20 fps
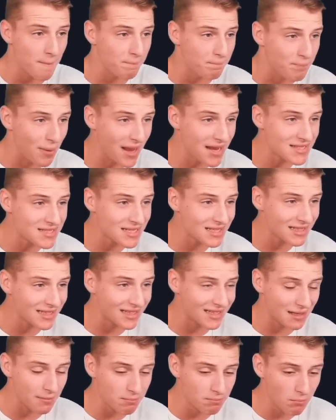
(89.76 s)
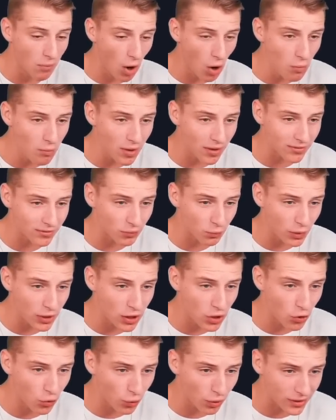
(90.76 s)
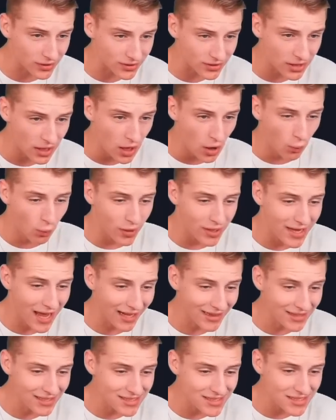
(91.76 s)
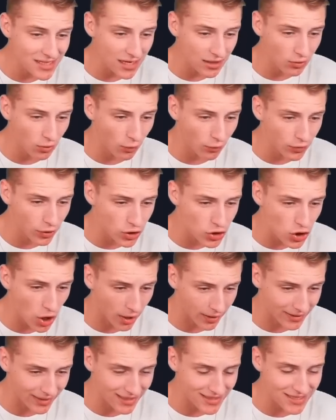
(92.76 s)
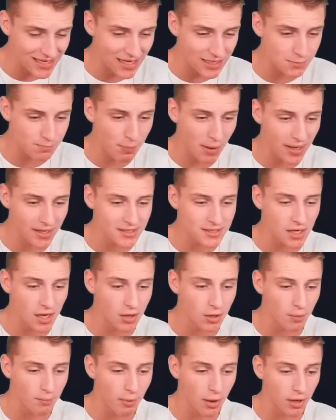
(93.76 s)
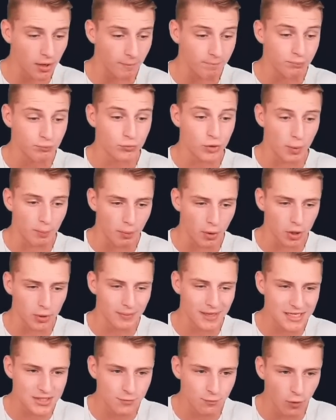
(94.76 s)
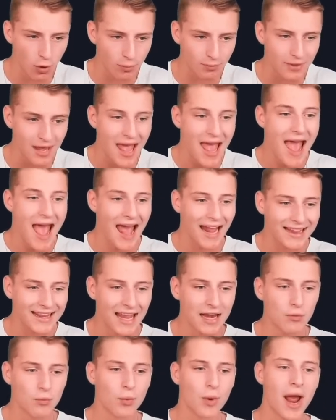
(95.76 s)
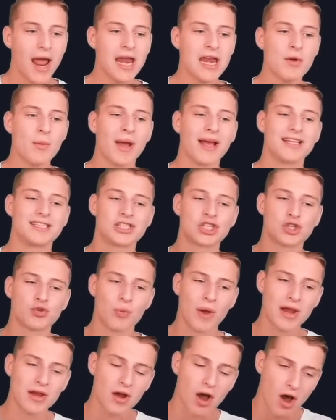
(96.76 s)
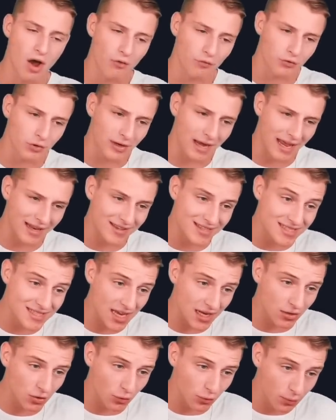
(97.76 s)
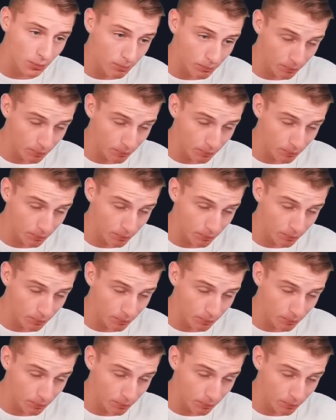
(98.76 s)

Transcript: basically the moment we crossed, we get this signal on the chart that says Pi Cycle bottom. The bottom is formed. And then right away, straight after that, the signal